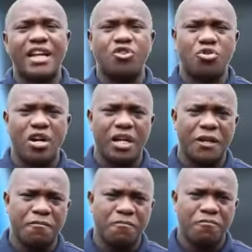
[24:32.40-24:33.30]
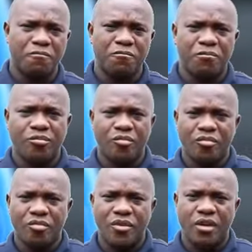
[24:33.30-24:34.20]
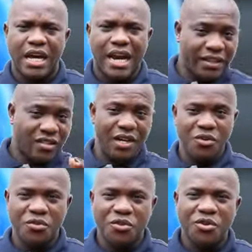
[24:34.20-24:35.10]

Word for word: naturally. And I tell you,